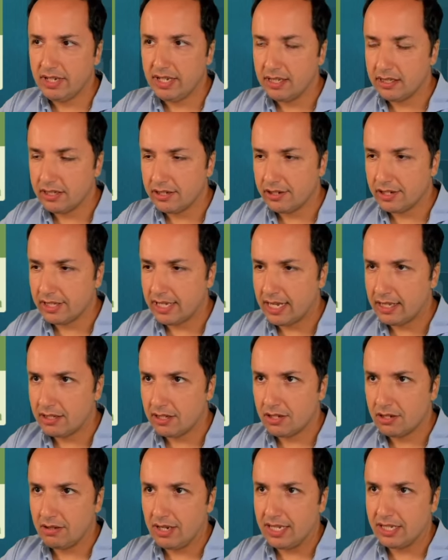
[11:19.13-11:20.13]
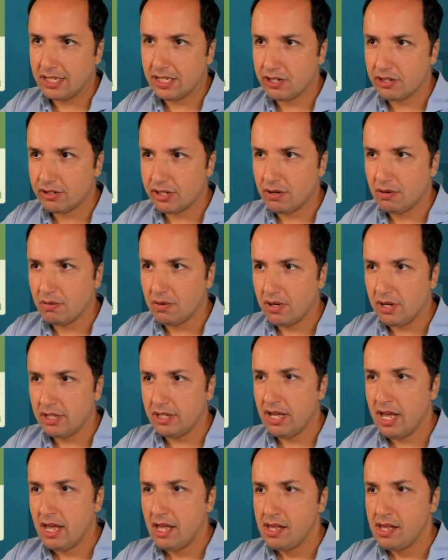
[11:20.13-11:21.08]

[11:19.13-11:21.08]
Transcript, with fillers: understand. So let's just go on.